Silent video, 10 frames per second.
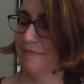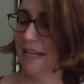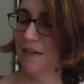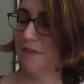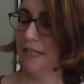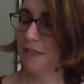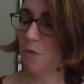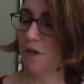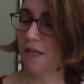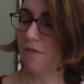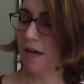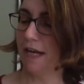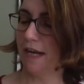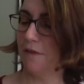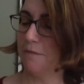I don't think it's working right
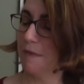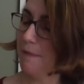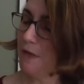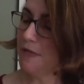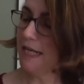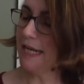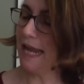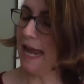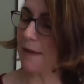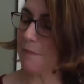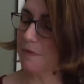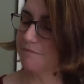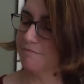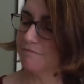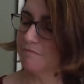now. Maybe you need a nap.
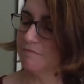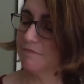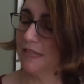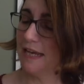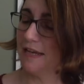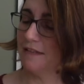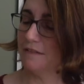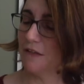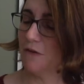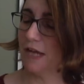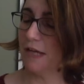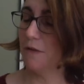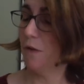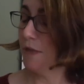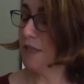Yeah, okay.
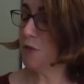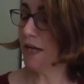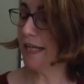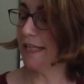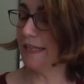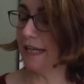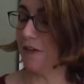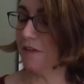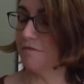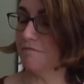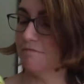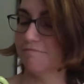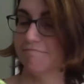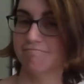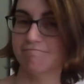We can try again later.
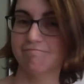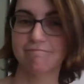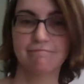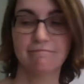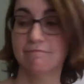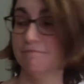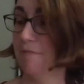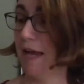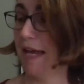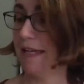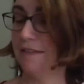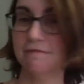Bye.